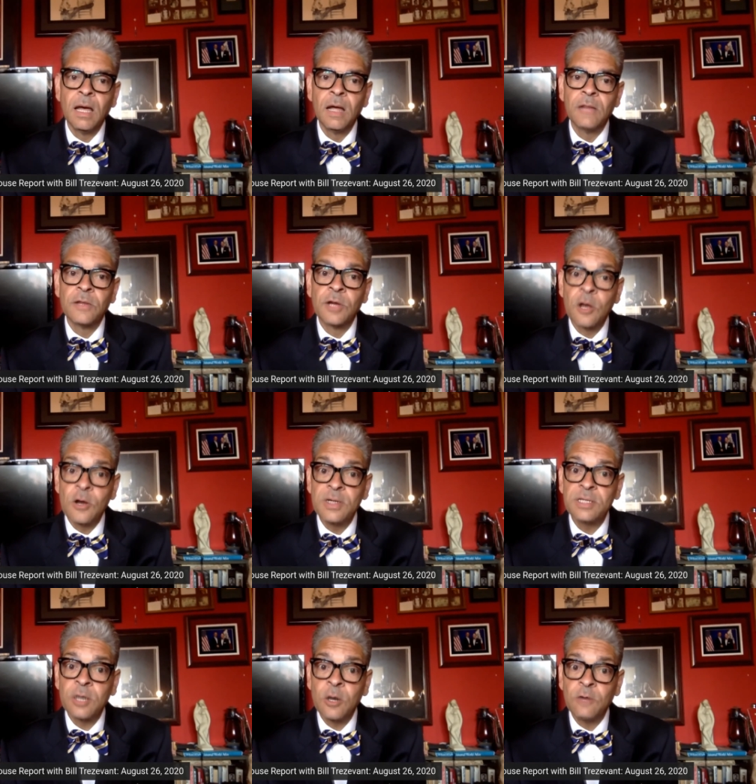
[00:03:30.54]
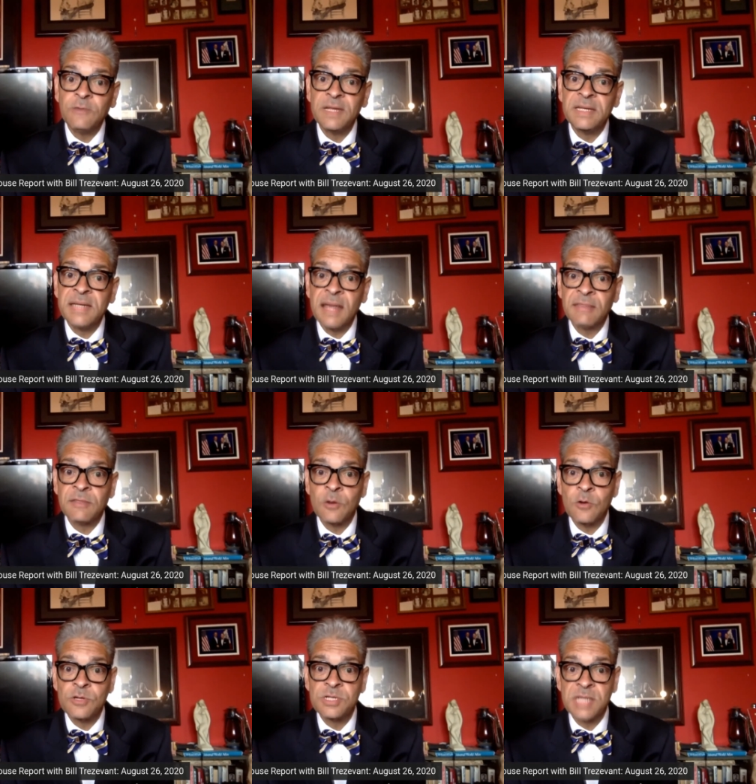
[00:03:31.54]
The current COVID death
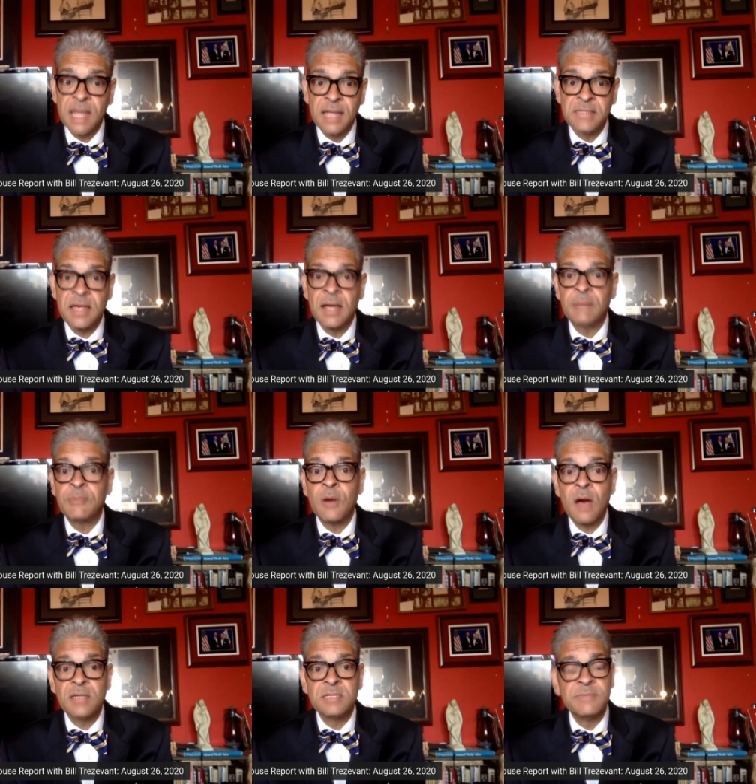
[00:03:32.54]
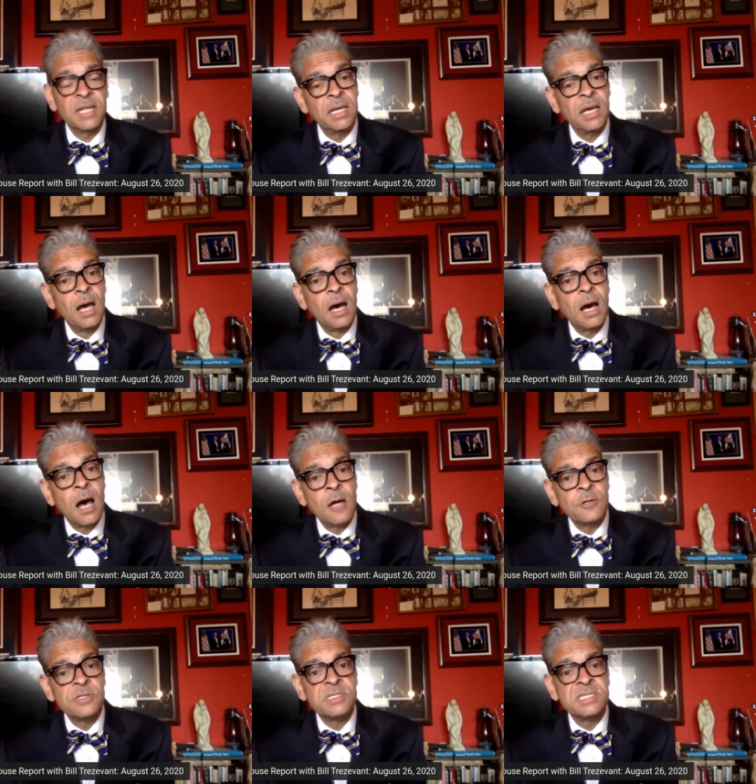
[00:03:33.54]
toll stands at approximately
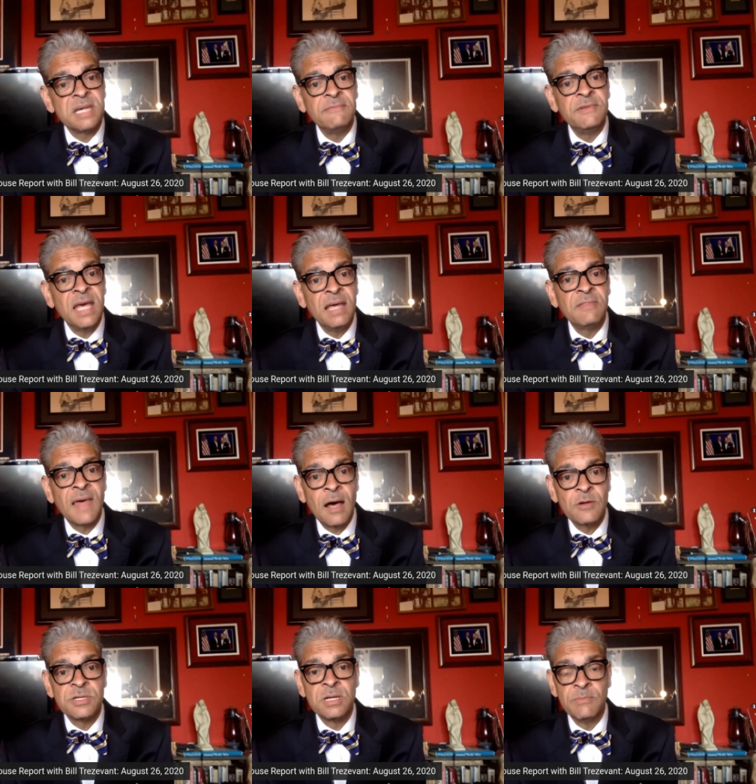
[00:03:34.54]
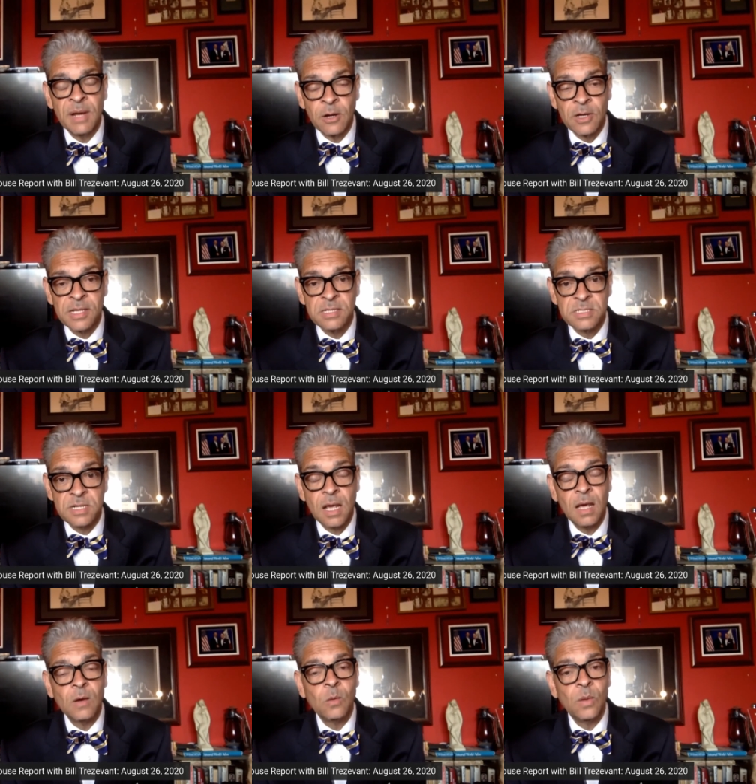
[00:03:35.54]
178,000 Americans
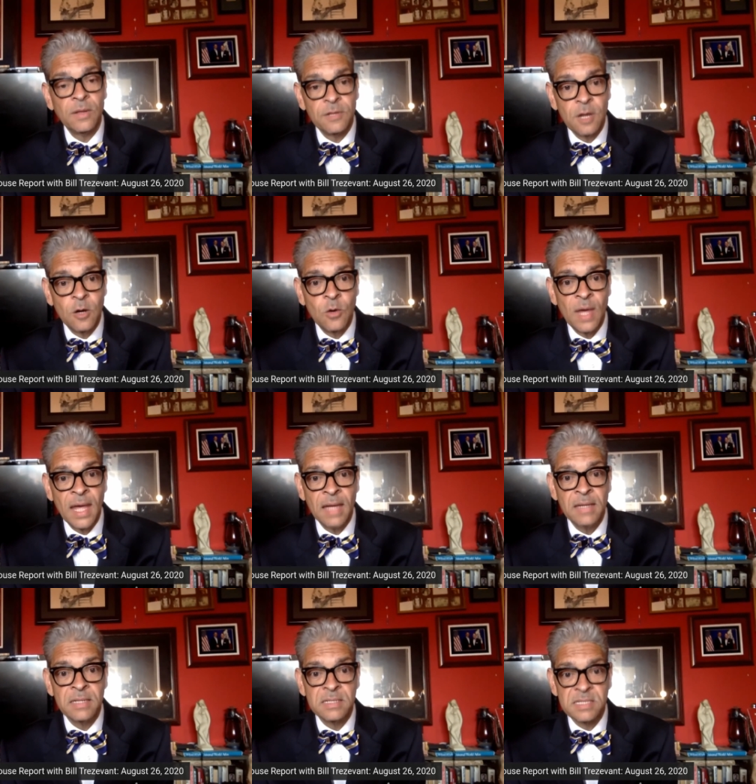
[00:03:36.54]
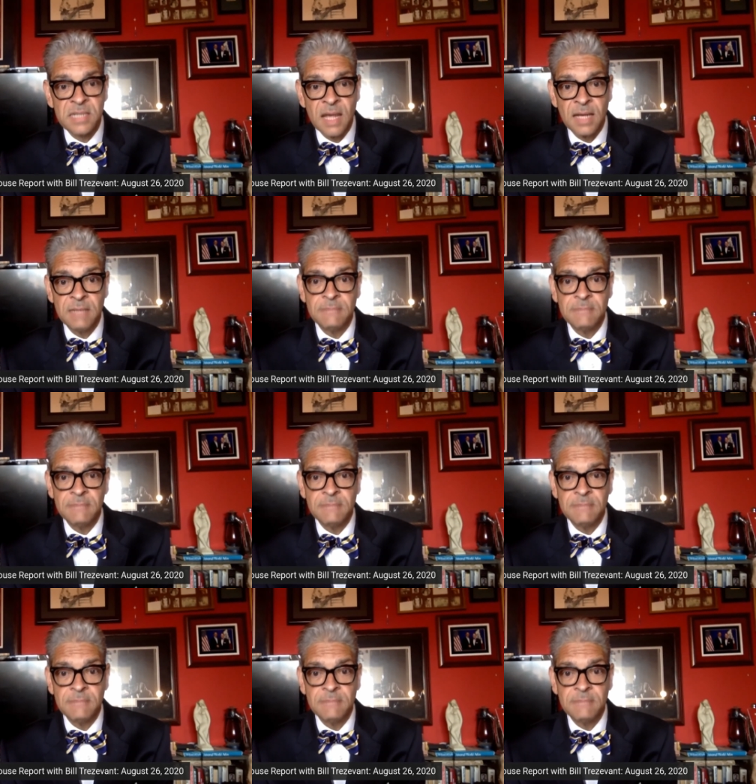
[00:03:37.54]
with no end in sight.